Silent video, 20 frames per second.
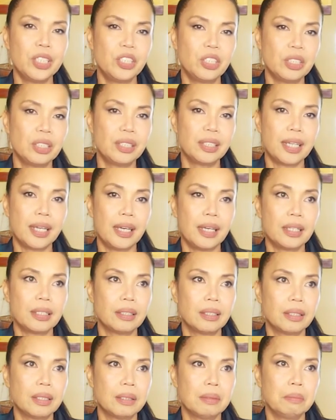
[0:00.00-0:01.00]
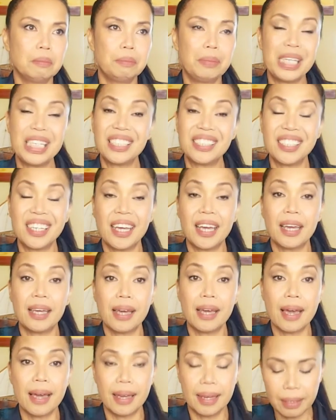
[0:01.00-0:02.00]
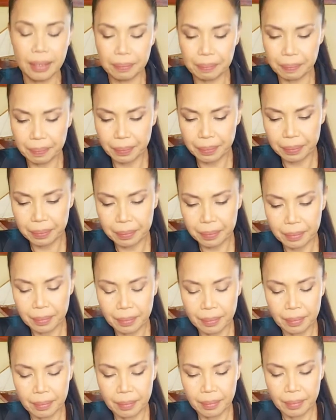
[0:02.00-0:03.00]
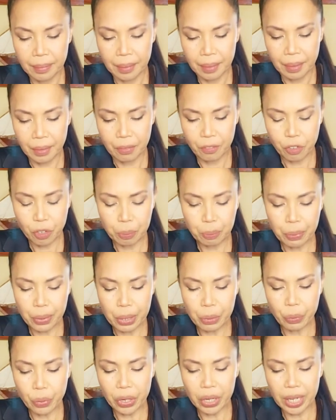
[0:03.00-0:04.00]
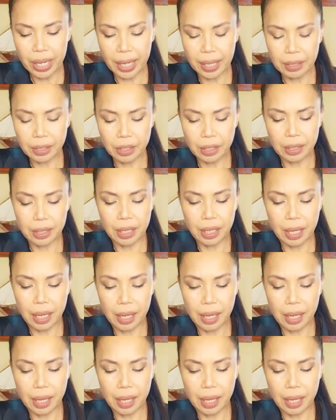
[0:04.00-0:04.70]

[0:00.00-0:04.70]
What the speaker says: just take some BCAA for pre-workout.